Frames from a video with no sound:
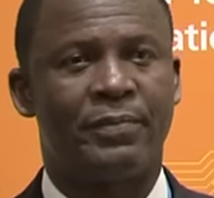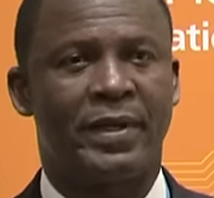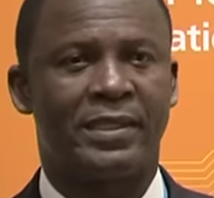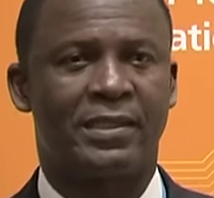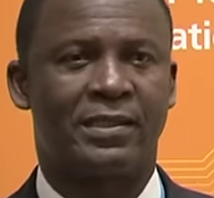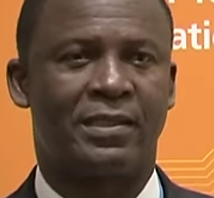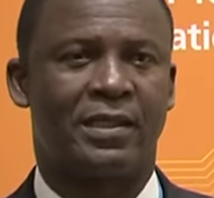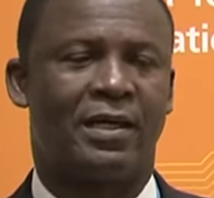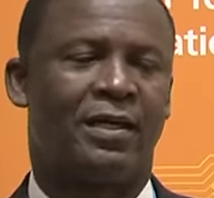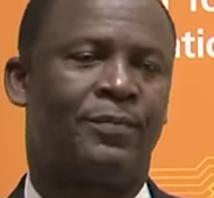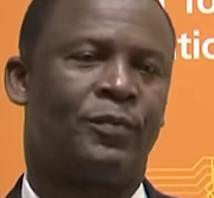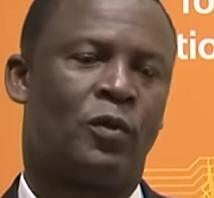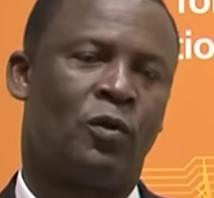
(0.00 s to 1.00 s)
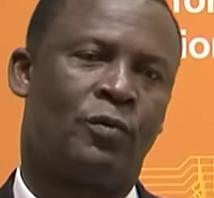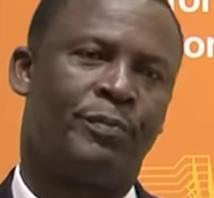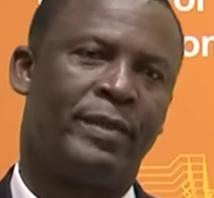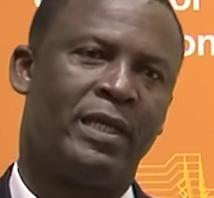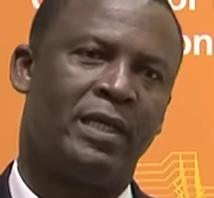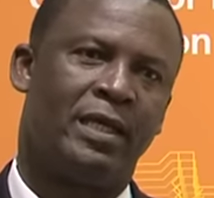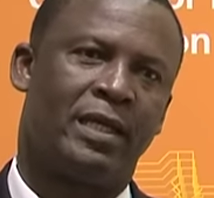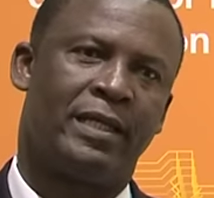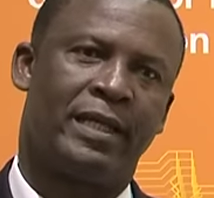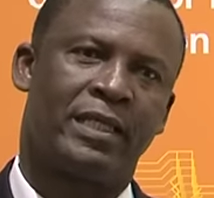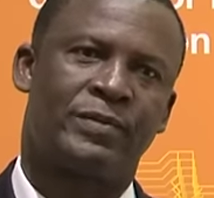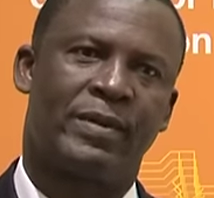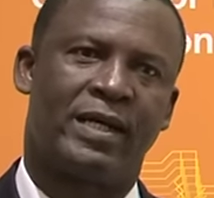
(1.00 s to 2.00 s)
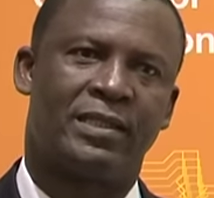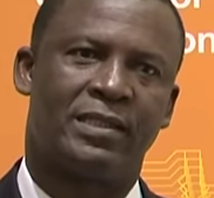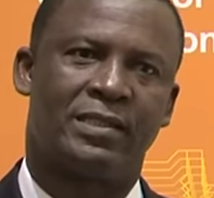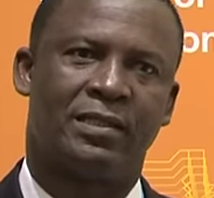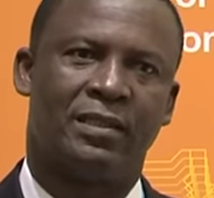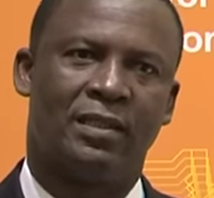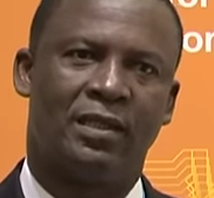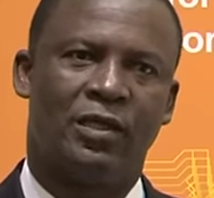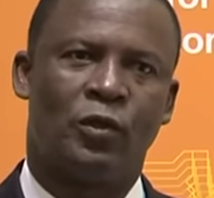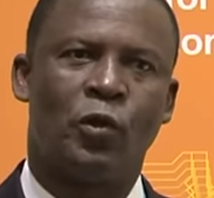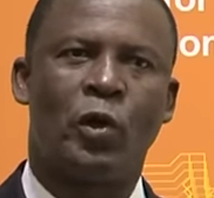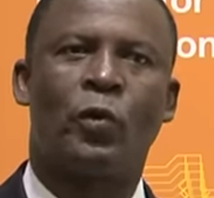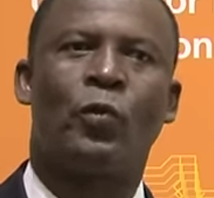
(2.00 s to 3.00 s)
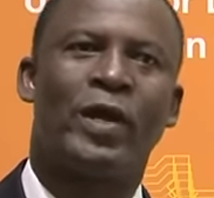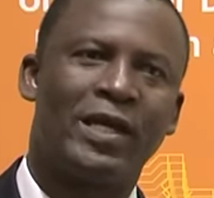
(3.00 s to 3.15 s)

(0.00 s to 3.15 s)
help us um, or me and experts knowing